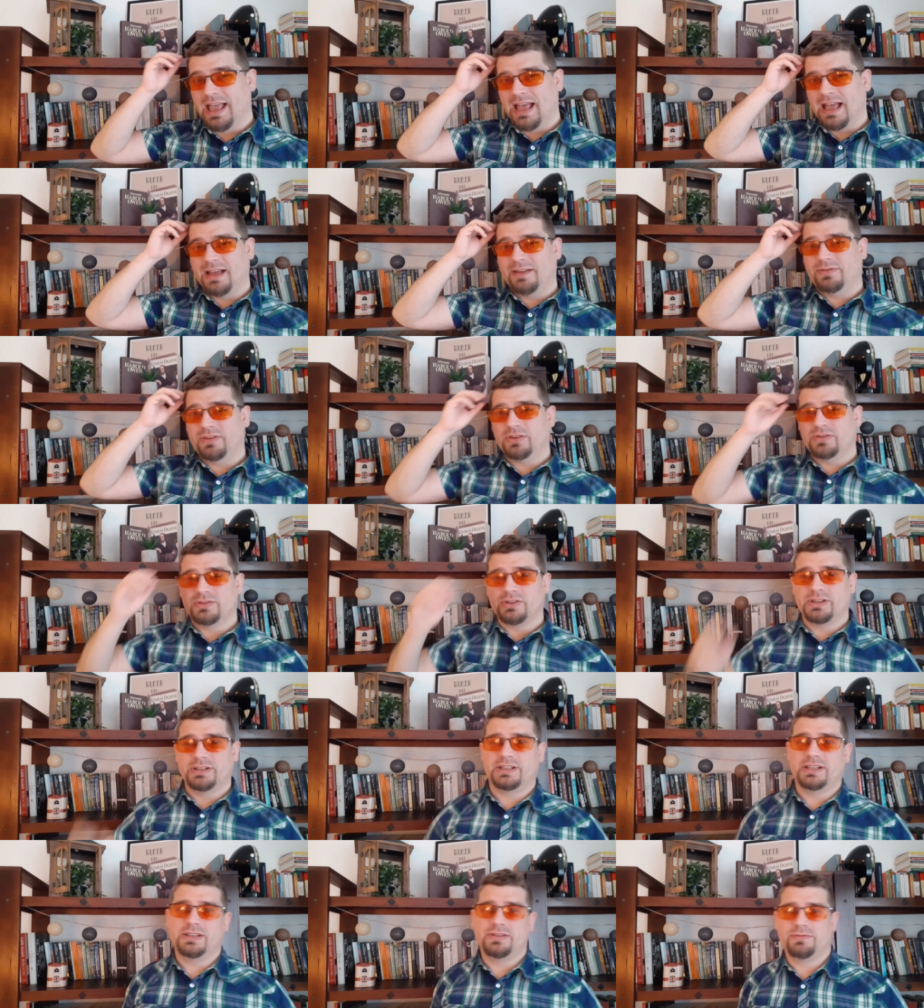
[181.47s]
Have those
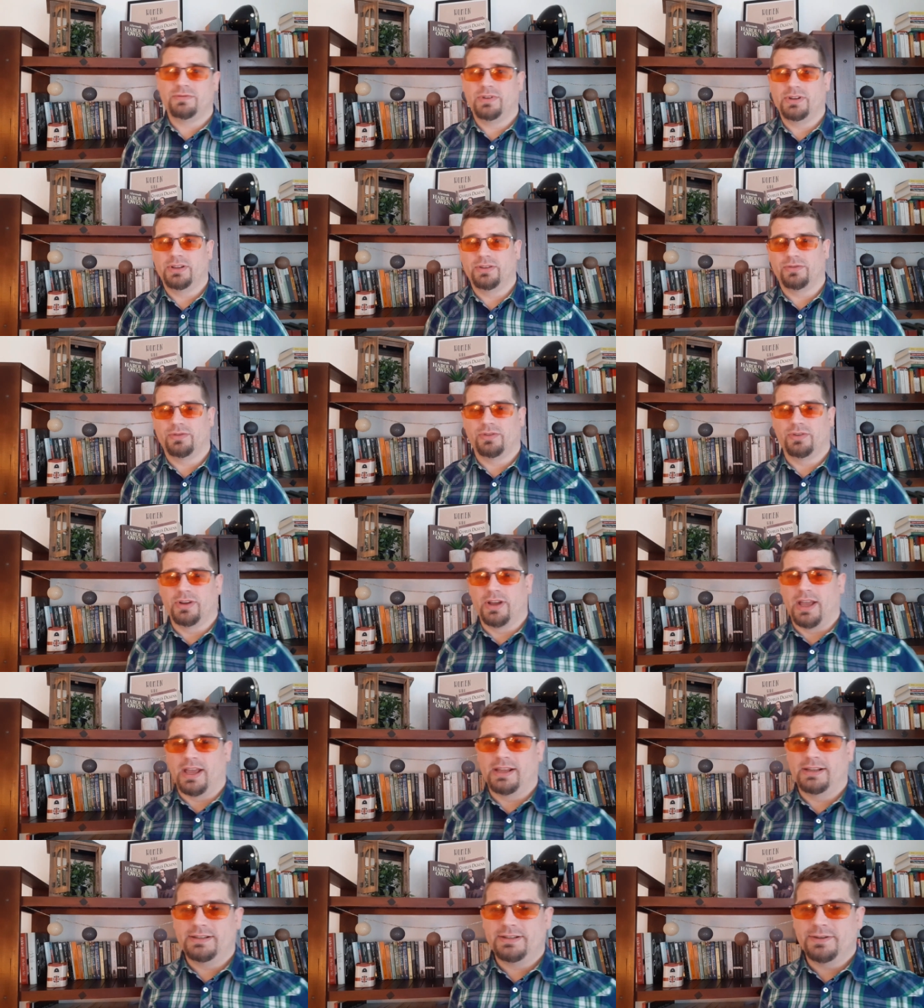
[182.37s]
ideas running through your
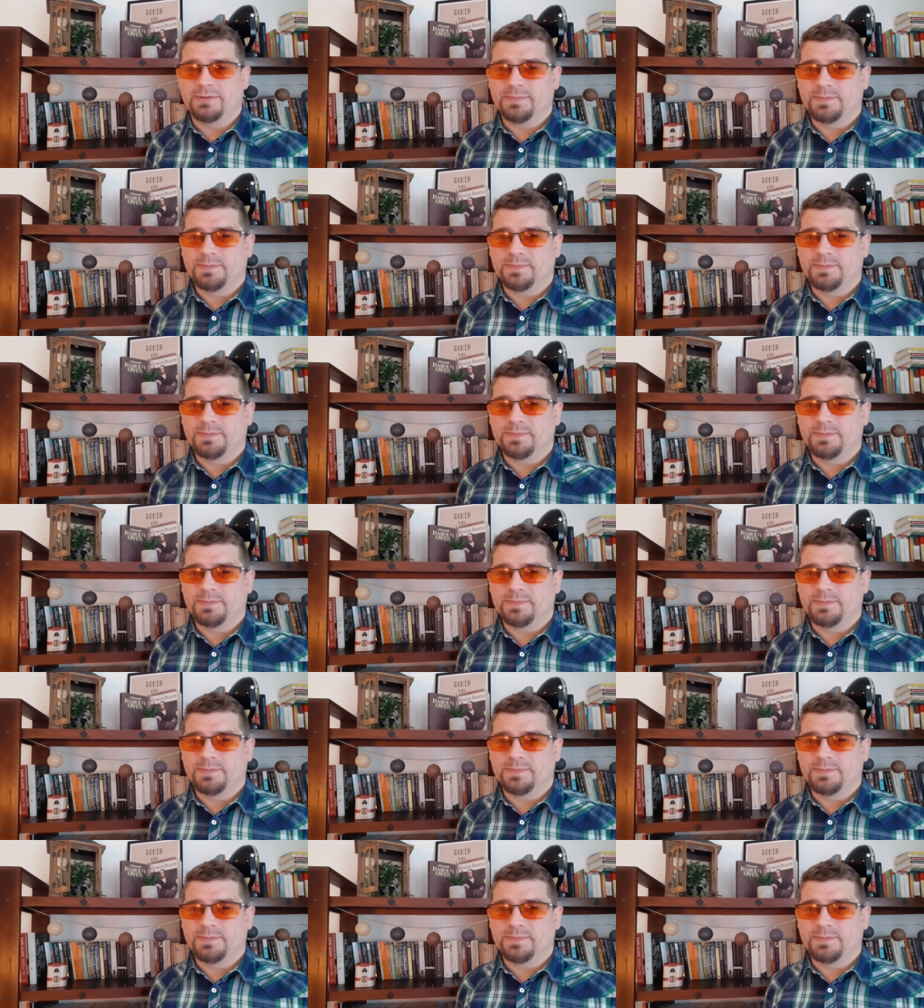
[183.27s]
head.